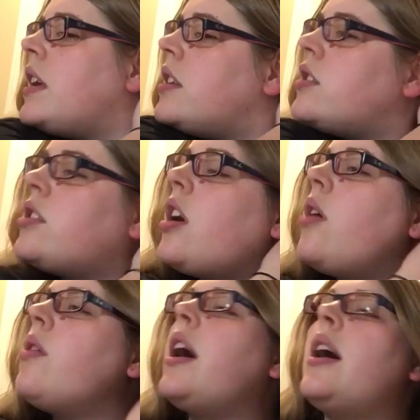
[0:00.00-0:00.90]

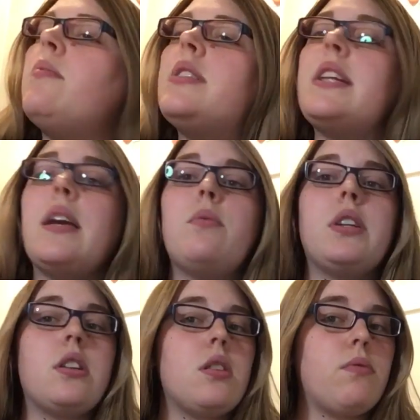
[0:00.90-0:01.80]
So today
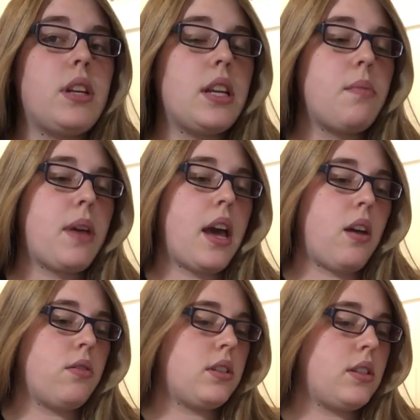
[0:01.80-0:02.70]
we are reading
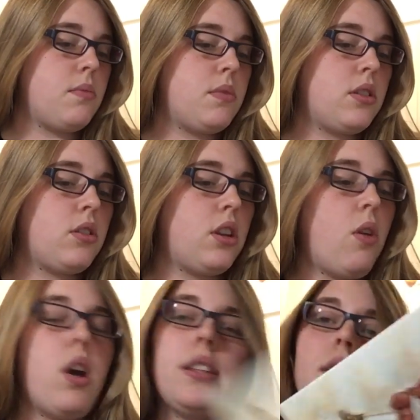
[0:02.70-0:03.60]
about Mr.
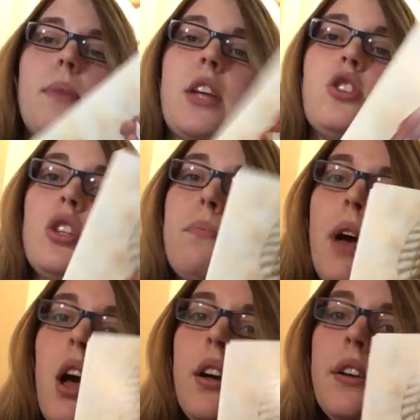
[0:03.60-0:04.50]
Johann Sebastian
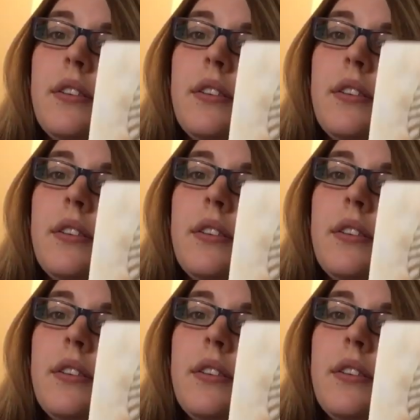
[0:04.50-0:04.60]
Bach.